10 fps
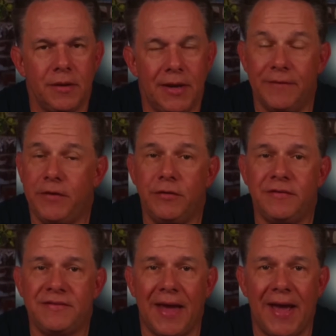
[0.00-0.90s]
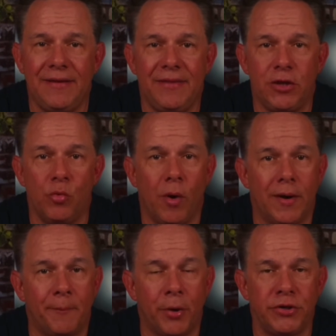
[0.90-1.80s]
And if you decide that you want
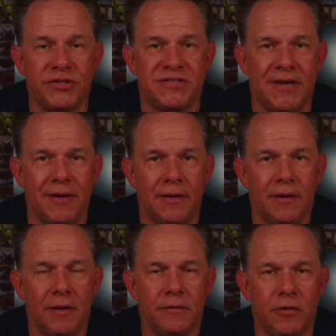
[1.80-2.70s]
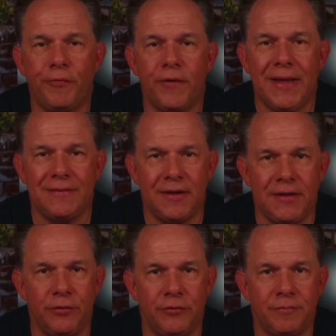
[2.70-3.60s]
to purchase it, don't forget to
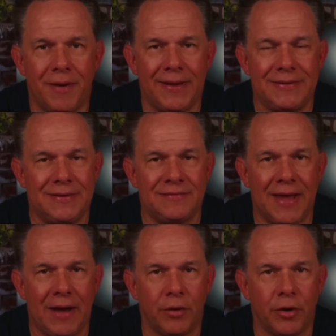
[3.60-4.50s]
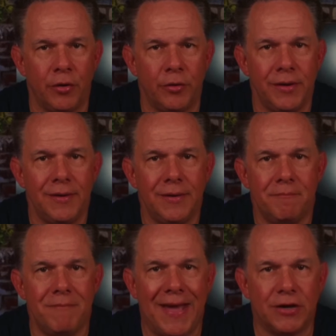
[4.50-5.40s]
use my discount code
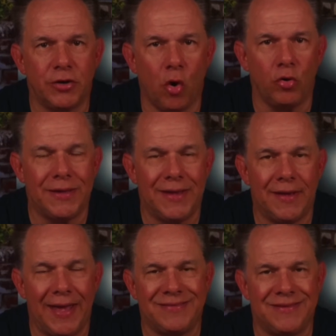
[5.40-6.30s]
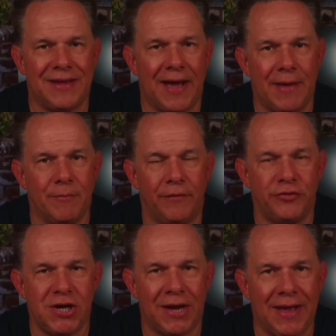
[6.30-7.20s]
Magnolia at the time of
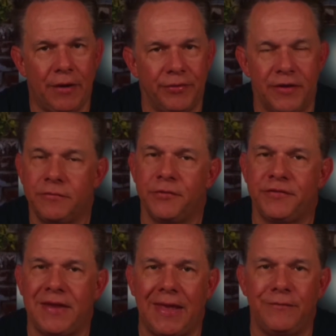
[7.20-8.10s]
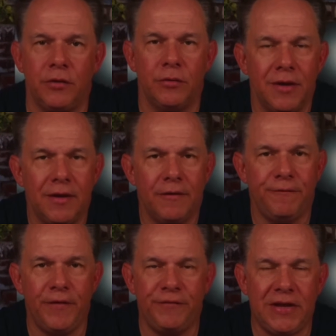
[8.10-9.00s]
checkout. This will save you
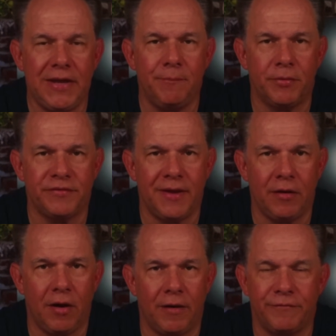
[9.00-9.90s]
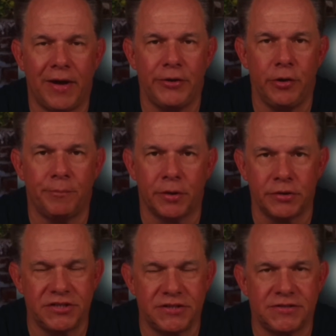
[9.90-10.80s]
15% off on your
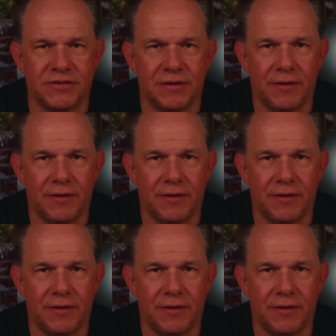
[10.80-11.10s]
purchase.